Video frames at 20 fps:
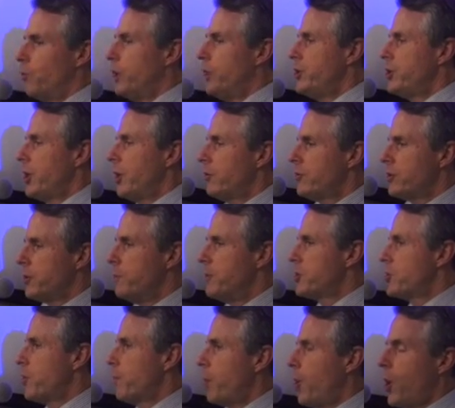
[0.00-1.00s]
reach out to
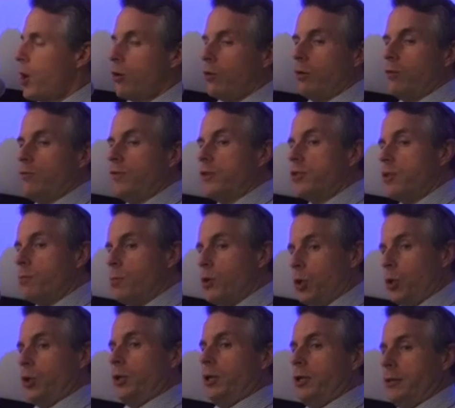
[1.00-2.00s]
Mr. Parker at
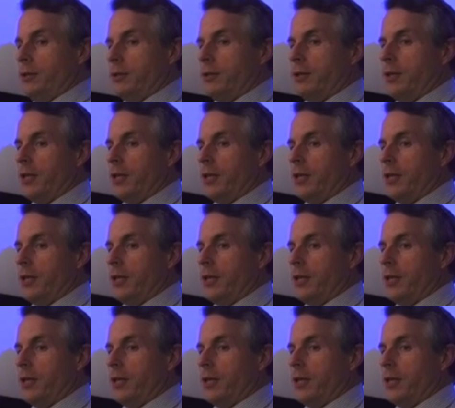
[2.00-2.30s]
Visibility